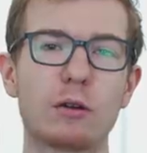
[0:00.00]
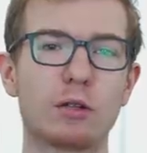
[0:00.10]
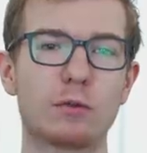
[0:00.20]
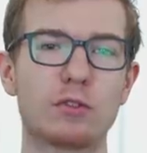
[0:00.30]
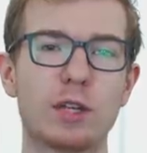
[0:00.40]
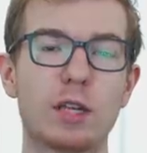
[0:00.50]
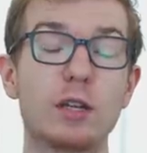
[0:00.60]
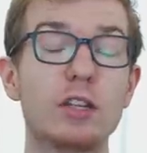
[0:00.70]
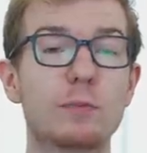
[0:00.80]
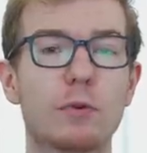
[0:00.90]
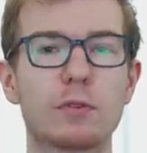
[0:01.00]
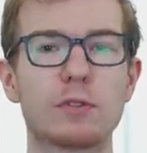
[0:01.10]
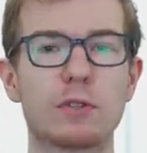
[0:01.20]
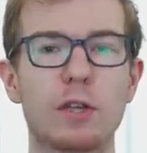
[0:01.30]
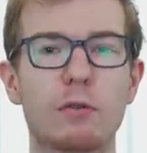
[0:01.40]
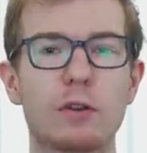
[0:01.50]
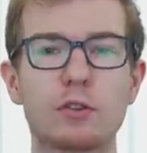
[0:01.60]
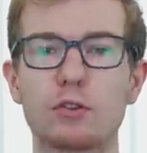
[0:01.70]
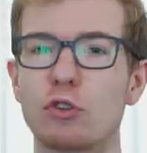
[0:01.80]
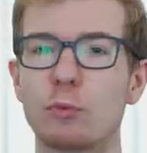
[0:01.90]
I would love to stay in esports, either as
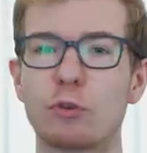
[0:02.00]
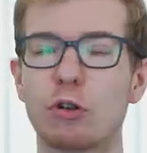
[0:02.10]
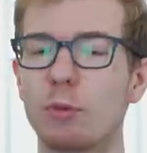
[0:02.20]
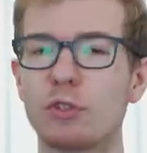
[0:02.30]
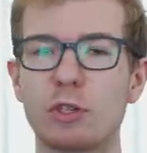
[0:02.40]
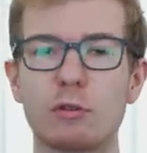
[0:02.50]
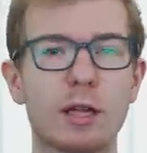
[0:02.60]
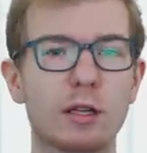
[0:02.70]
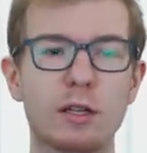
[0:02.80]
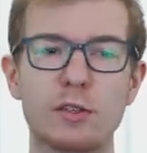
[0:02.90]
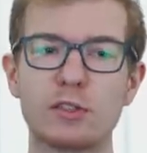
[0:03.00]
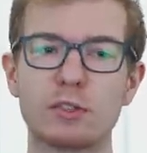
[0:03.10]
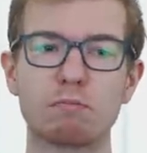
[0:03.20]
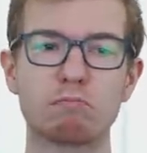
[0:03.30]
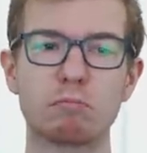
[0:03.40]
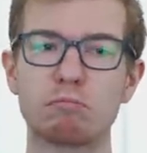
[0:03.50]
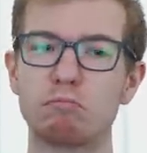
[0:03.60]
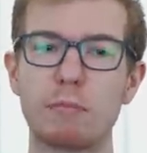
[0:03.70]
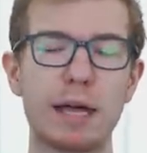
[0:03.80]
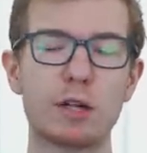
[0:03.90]
a streamer, commentator, analyst,
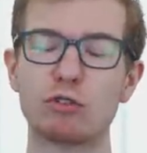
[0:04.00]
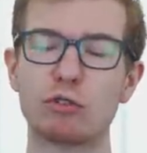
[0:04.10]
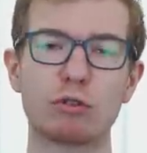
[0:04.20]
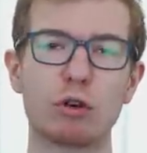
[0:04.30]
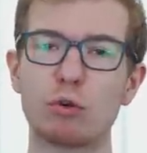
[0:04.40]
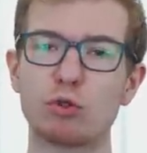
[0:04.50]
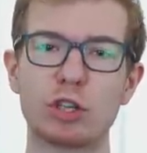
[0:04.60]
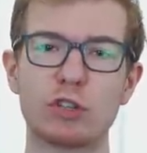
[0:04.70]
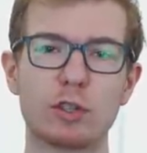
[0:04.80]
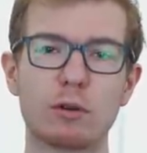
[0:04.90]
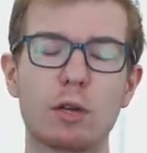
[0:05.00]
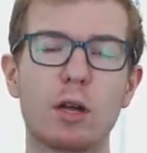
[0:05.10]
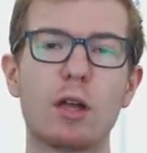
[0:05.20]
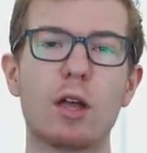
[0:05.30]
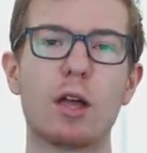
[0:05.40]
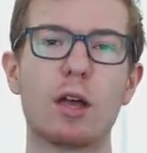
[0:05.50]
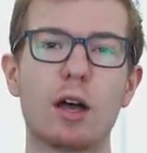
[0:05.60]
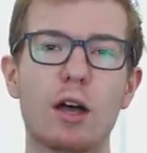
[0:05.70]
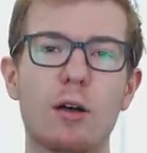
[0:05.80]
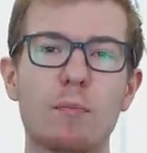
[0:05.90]
manager, coach, etc.
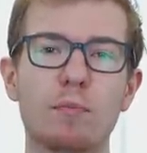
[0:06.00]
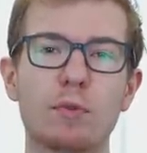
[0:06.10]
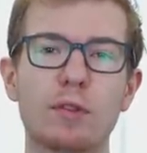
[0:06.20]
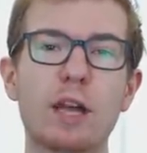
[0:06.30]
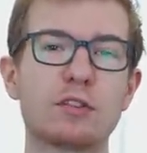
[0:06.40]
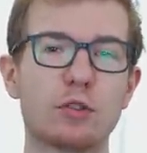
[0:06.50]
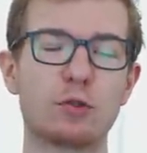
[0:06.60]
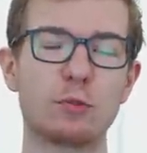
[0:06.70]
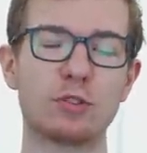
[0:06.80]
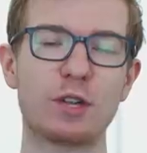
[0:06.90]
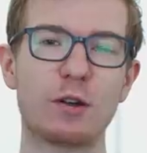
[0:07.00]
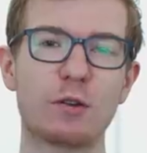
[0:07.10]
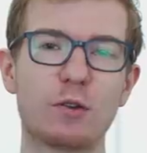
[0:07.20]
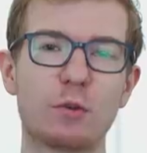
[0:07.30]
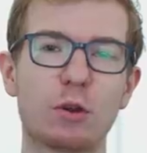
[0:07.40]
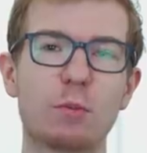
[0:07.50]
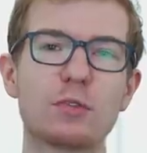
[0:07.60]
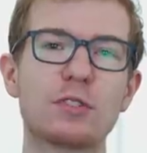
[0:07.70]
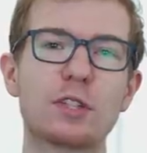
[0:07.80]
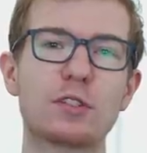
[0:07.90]
Um, that's the dream scenario, but
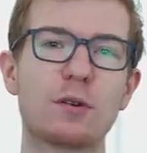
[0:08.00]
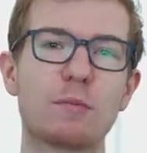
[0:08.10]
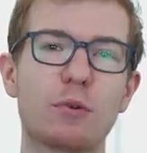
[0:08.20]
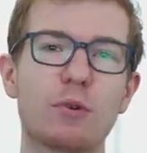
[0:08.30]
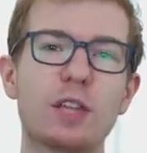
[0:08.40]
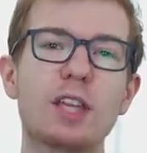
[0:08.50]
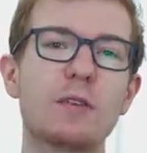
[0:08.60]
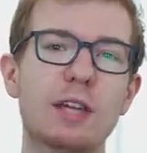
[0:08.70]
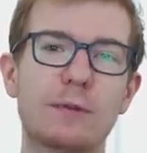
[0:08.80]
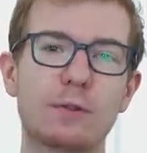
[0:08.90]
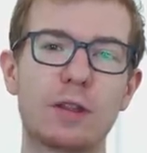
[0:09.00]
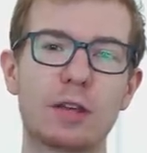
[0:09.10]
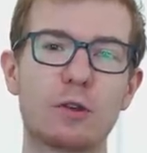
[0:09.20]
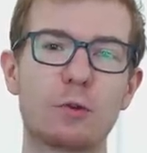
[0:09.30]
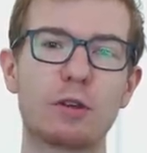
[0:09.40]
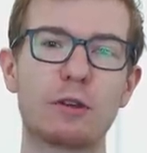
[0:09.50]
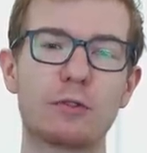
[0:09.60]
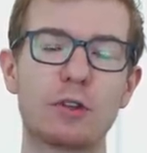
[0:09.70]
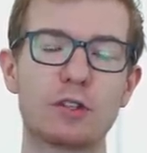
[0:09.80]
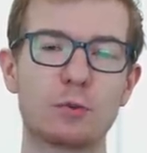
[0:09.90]
obviously at some point, even after that career
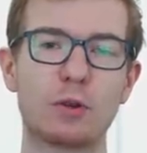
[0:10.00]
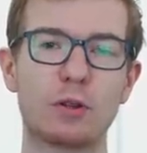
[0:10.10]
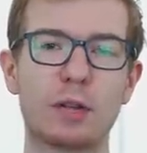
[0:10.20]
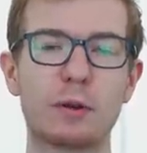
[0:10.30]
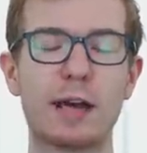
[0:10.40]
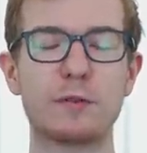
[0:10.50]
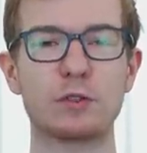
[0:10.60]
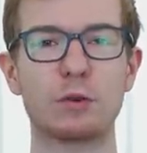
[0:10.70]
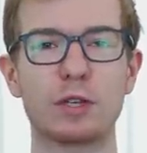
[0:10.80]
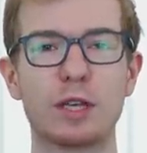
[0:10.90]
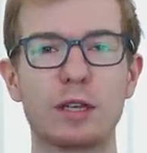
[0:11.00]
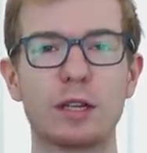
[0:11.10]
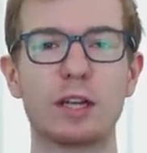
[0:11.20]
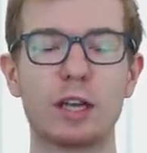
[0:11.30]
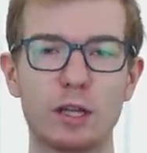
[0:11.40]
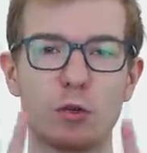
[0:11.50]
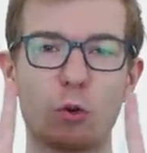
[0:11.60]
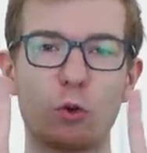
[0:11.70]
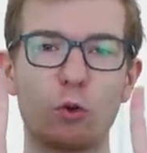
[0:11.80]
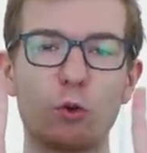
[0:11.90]
as, as well, I would have to go and get a, a
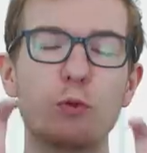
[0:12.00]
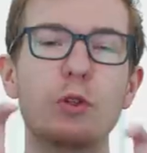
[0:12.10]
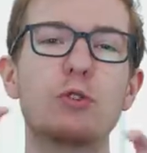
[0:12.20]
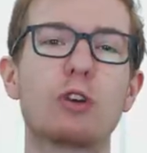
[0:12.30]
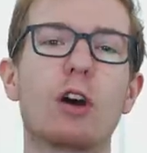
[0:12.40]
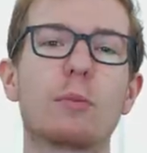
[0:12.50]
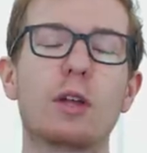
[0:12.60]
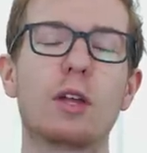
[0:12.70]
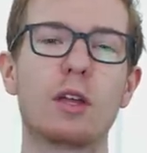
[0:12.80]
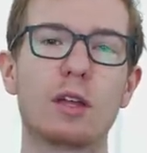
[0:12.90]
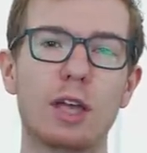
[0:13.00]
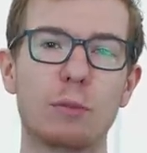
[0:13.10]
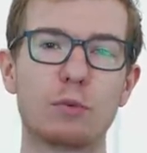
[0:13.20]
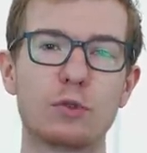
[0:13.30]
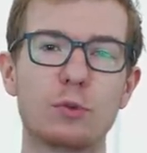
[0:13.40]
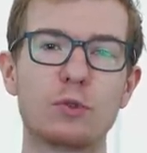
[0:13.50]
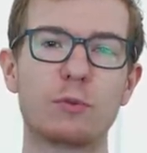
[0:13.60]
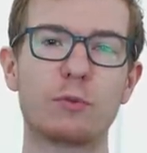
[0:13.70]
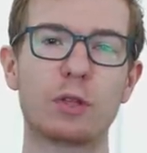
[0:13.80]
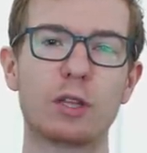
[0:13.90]
quote-unquote real job and pursue
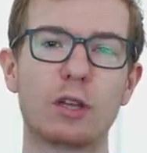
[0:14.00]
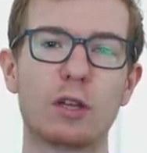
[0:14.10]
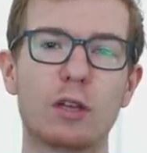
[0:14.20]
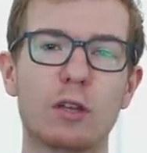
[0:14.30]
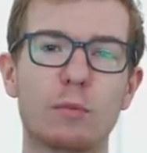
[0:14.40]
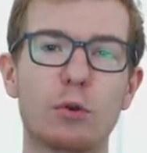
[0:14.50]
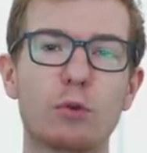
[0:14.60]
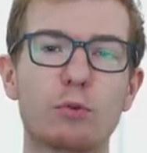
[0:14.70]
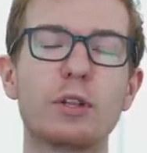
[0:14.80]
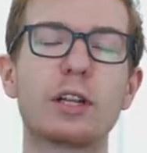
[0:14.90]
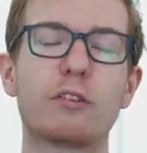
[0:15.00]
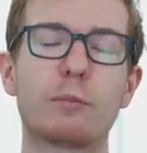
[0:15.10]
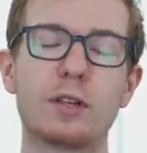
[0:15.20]
something uh, more real life